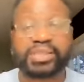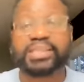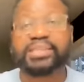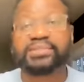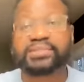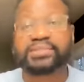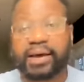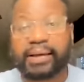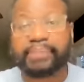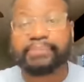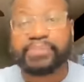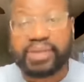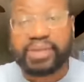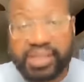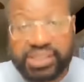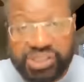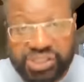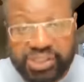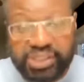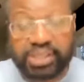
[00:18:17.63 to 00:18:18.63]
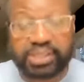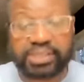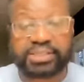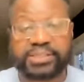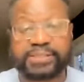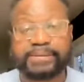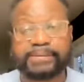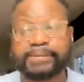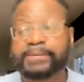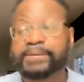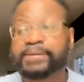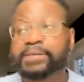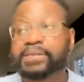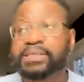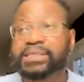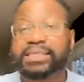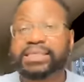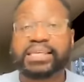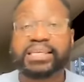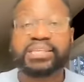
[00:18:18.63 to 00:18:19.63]
He's omniscient,
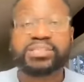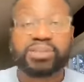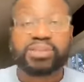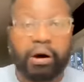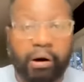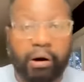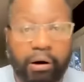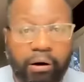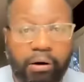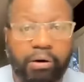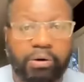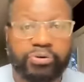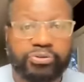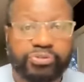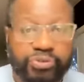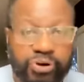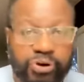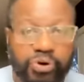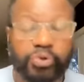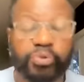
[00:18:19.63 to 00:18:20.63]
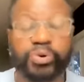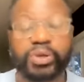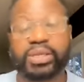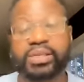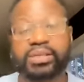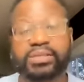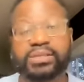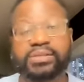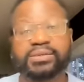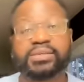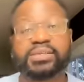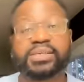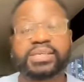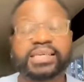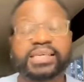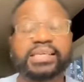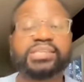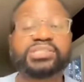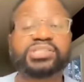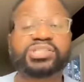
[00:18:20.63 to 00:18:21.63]
He's all knowing,
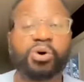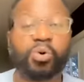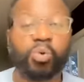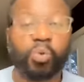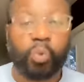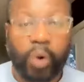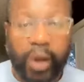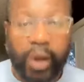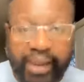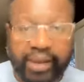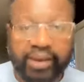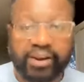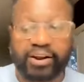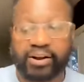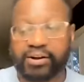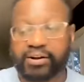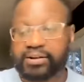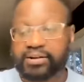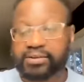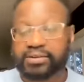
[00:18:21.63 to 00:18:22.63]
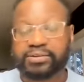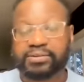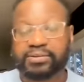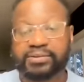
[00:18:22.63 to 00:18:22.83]
He's aware.